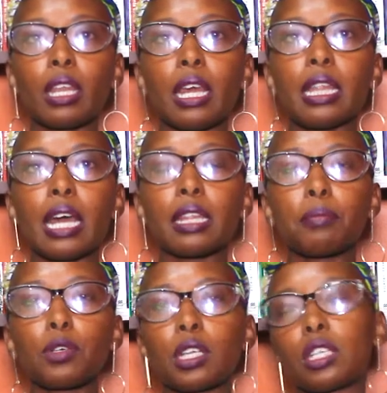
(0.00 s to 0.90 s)
The other book
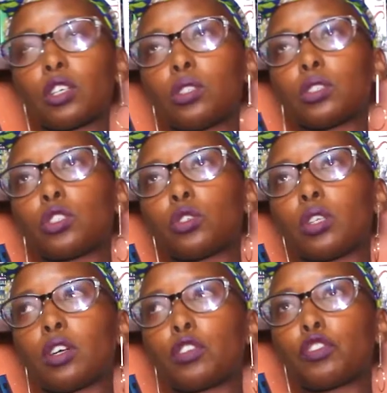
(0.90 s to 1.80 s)
that also stood
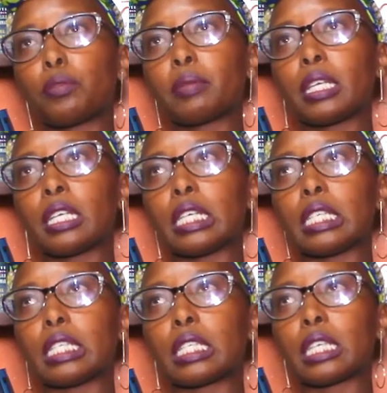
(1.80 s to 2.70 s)
out for me
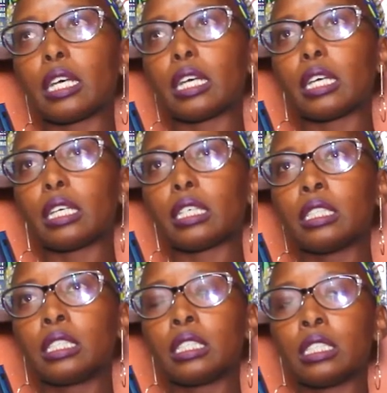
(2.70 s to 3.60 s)
is
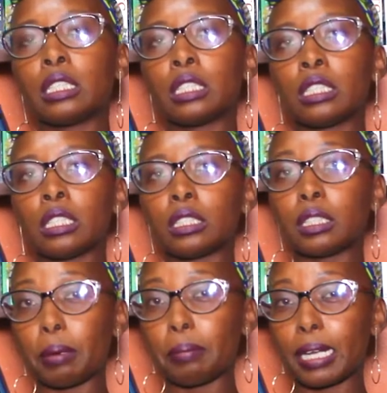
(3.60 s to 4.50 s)

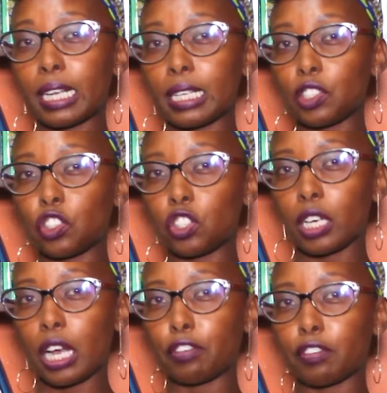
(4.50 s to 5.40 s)
Chimamanda Adichie,
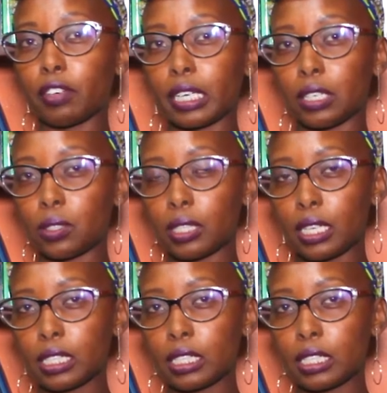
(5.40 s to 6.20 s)
Half of a Yellow Sun.